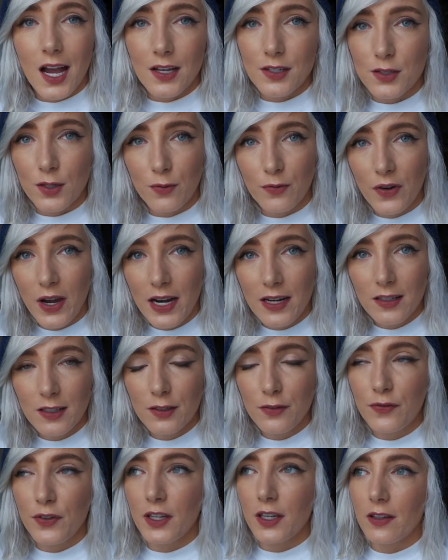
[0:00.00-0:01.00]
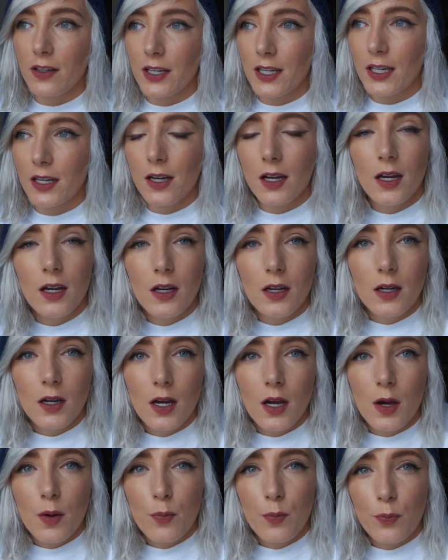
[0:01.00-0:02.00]
So I'm finally feeling
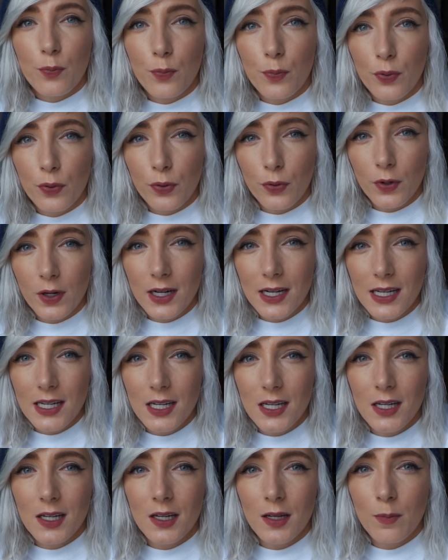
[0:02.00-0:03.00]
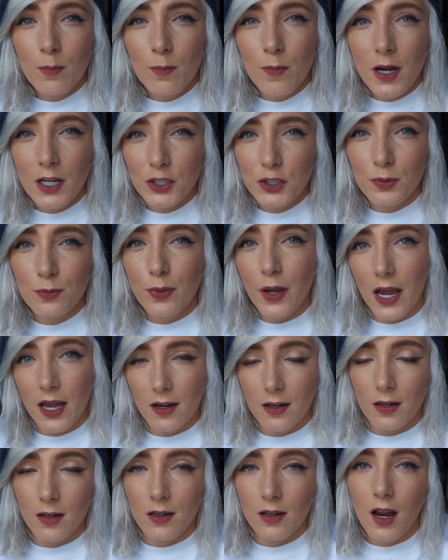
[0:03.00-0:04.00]
pretty much
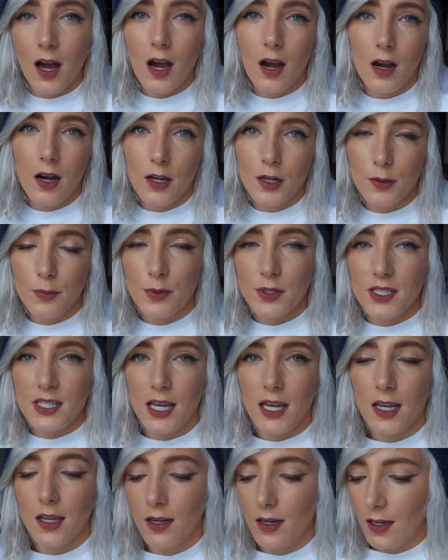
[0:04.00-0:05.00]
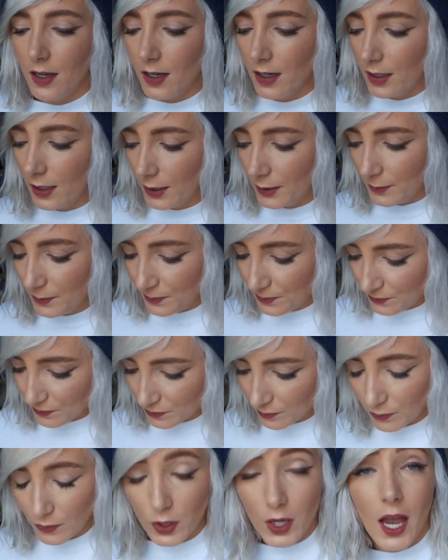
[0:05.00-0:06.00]
better, not 100%.
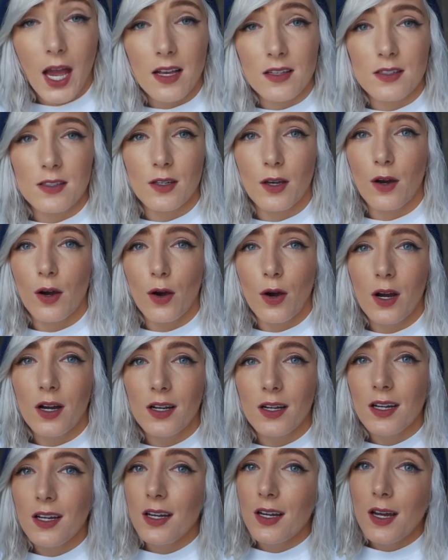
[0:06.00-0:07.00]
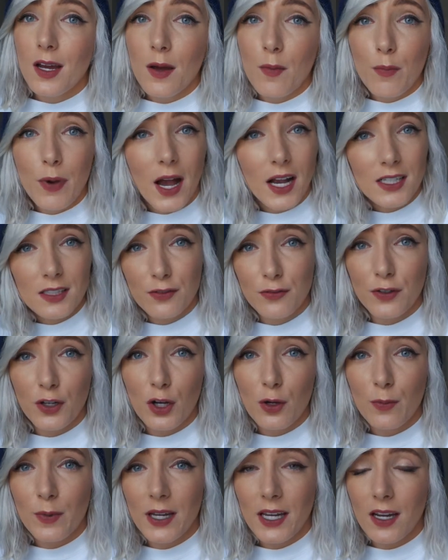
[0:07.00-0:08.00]
So back to
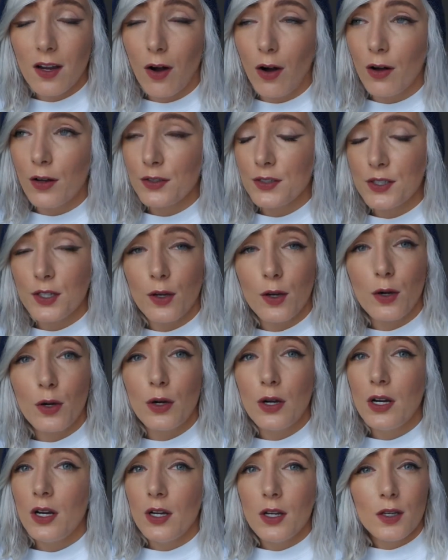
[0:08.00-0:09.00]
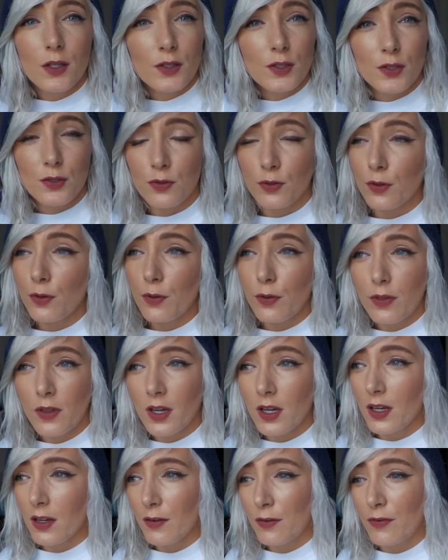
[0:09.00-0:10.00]
filming. Also, screw
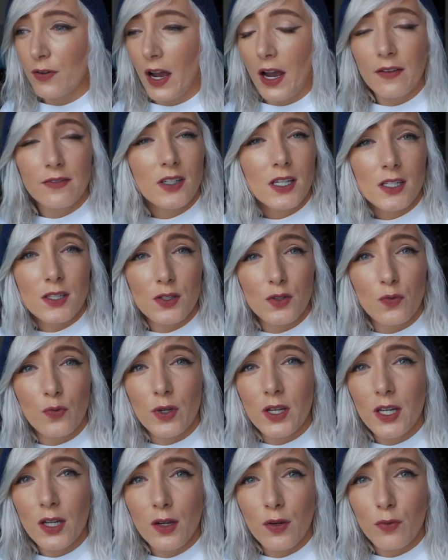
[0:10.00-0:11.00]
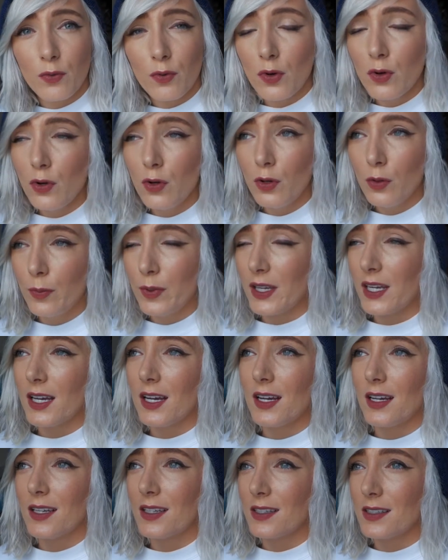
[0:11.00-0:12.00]
the 5 days a week rule,
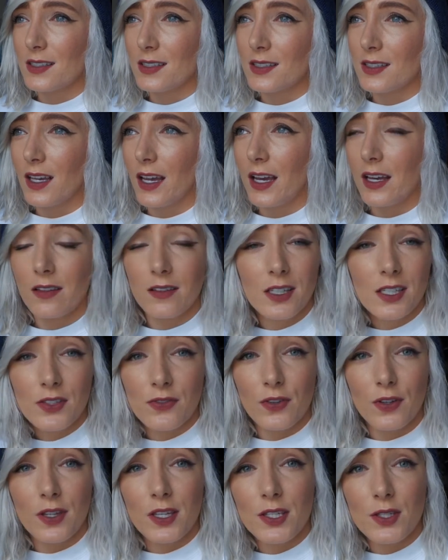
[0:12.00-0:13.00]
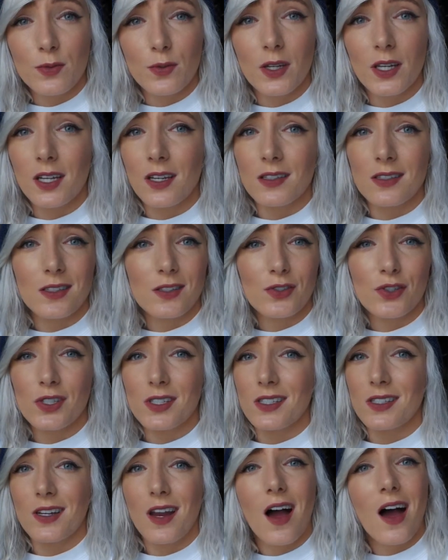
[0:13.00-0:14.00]
because at least for this week, because it's
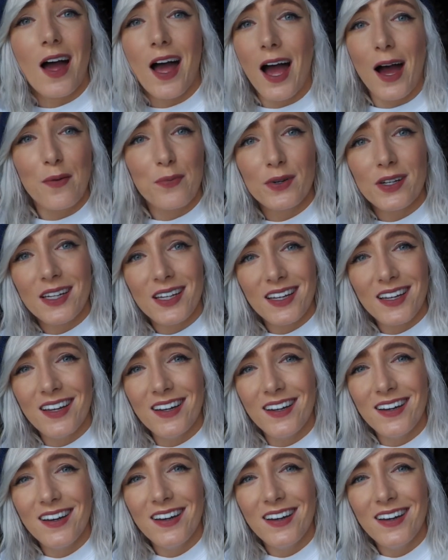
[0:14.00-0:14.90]
just not happening.